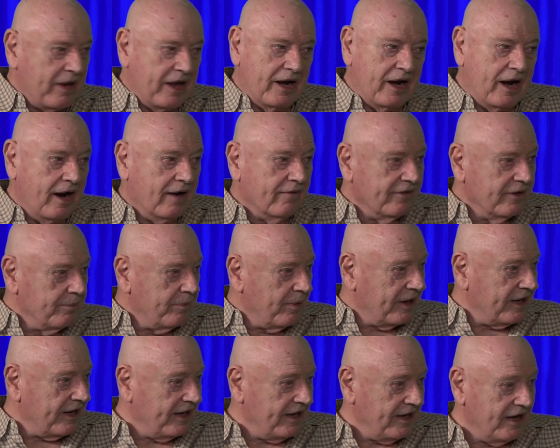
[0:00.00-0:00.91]
and
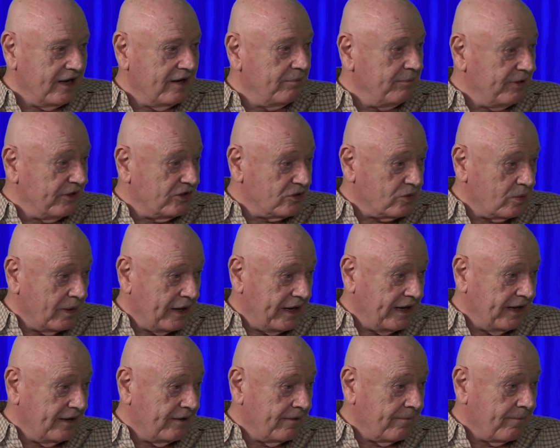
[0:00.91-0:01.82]
everybody in
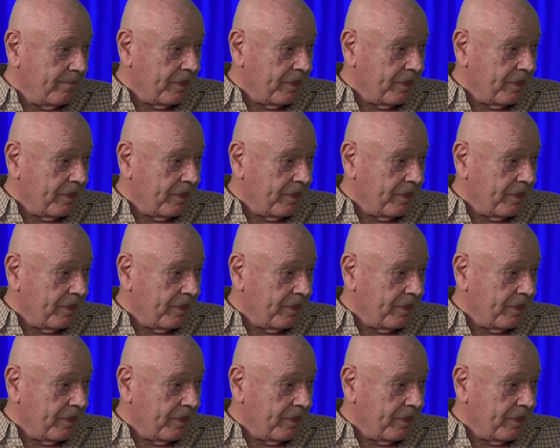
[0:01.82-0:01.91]
between.